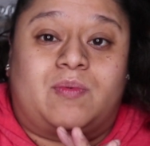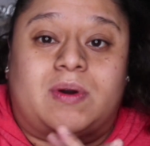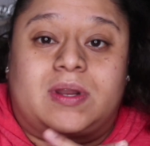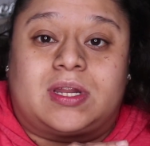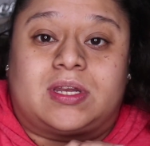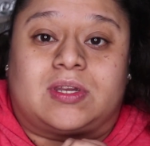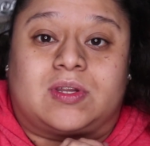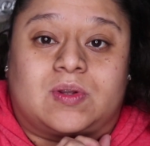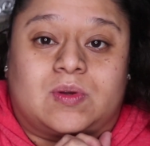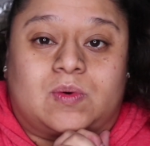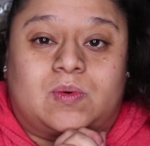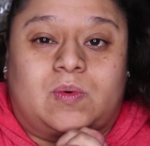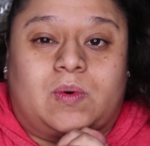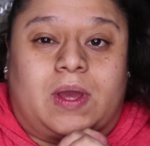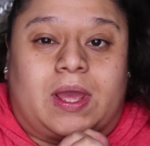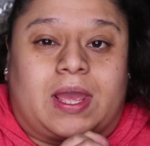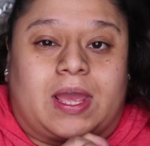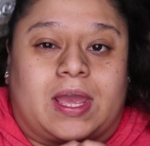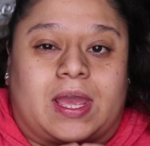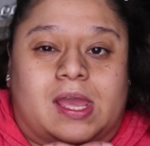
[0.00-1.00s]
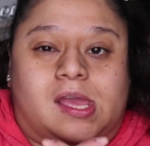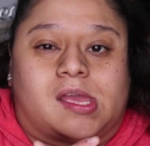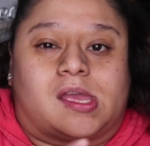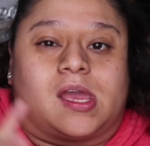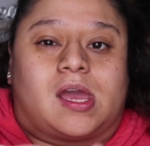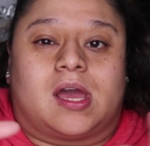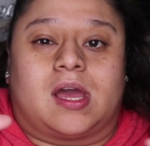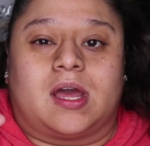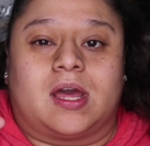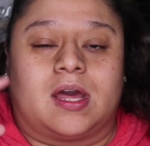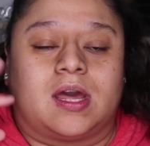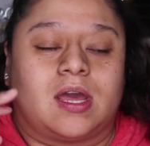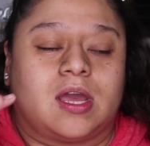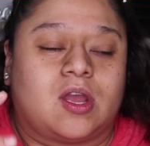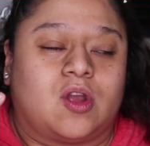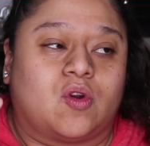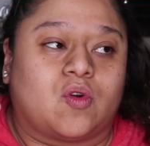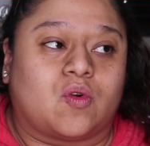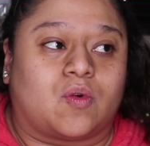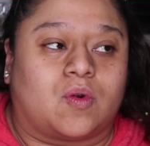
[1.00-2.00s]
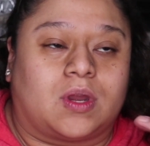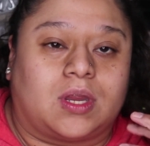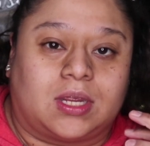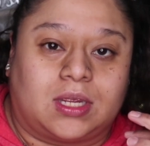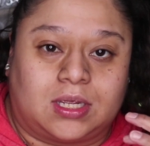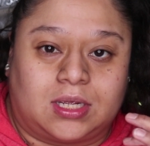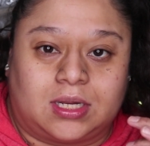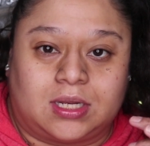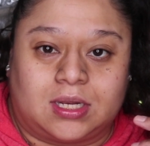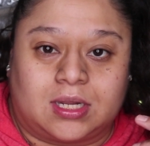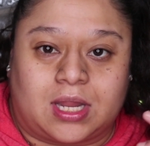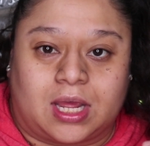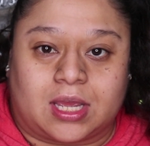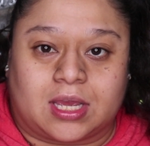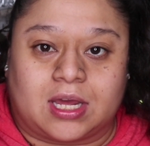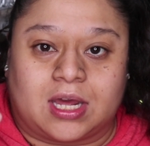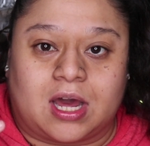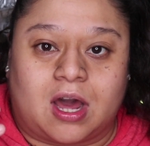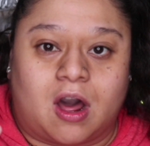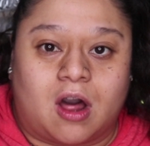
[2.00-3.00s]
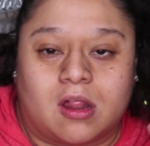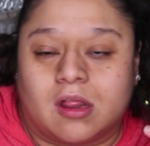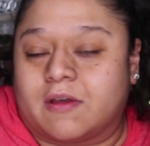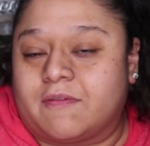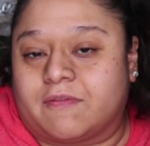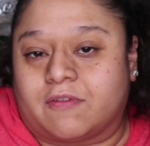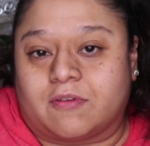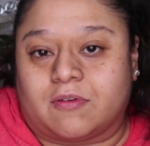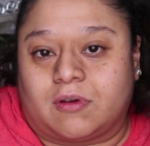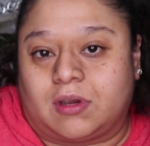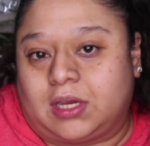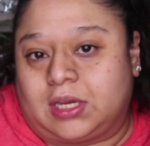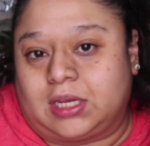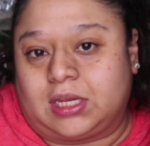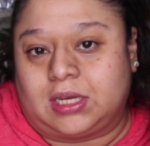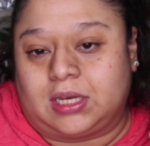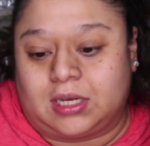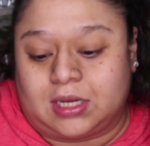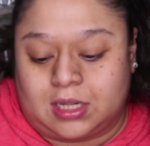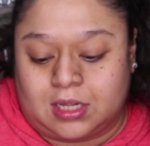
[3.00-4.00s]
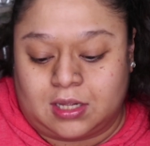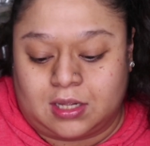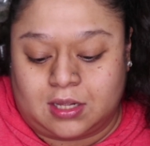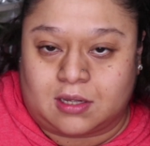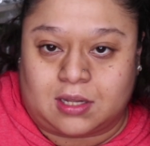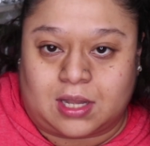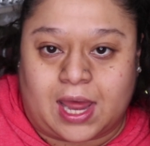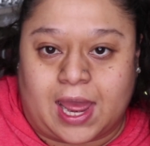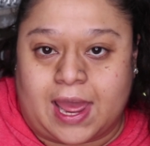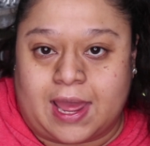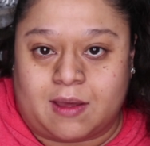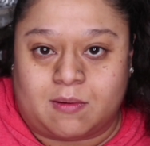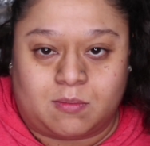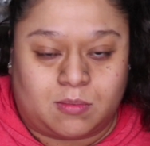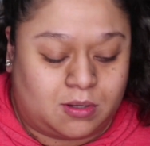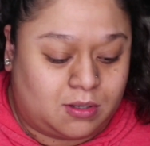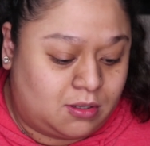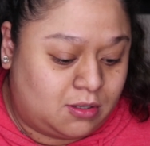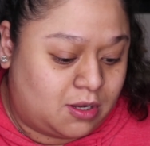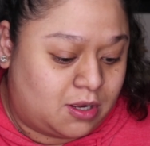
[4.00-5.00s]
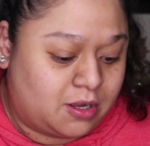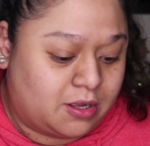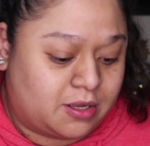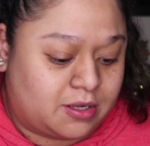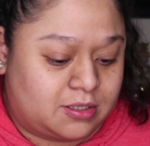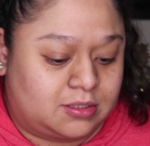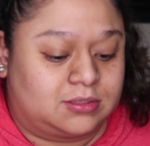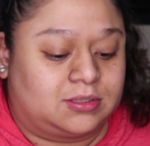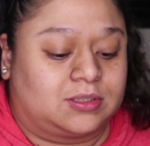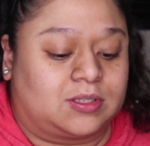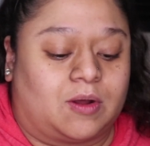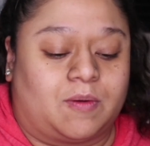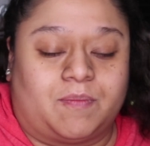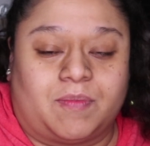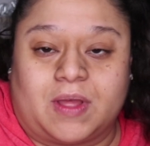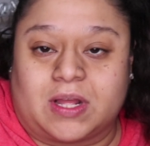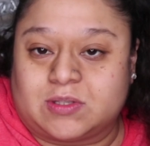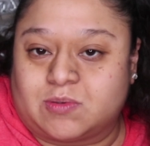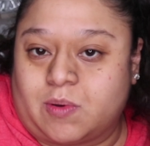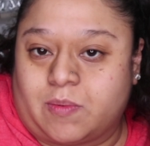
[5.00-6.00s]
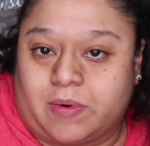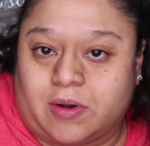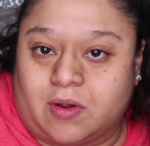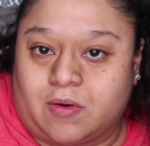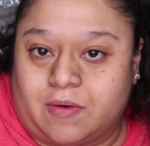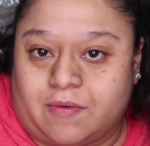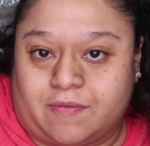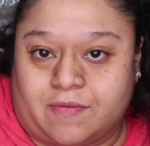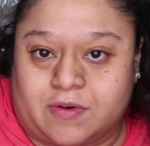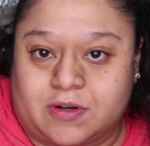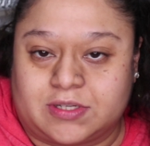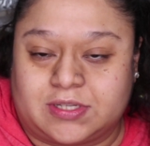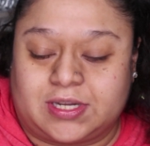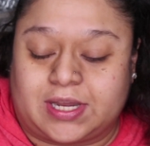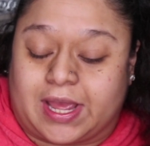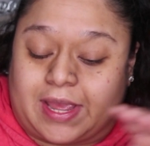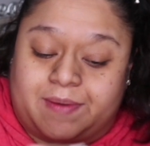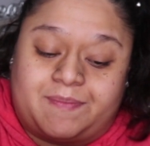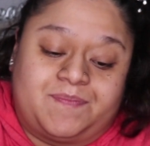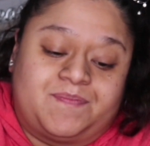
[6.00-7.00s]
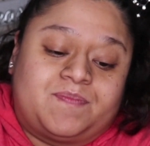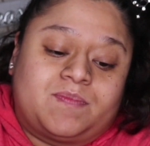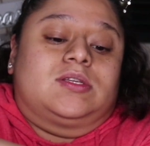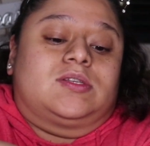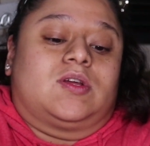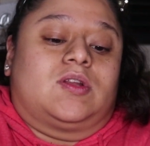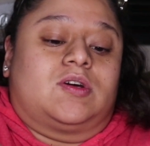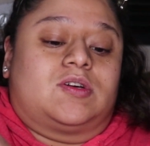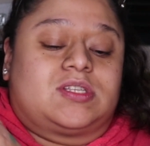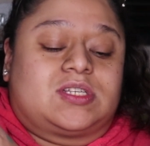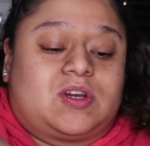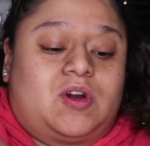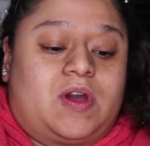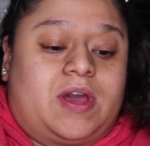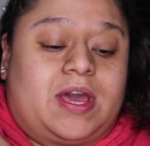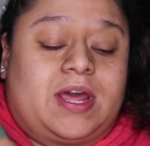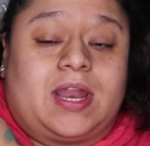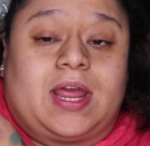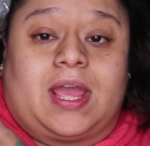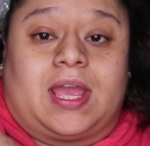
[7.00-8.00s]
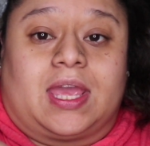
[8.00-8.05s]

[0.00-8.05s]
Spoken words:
wanna do a green, like an olive green glam look. So that's what we're going for today. So let's go ahead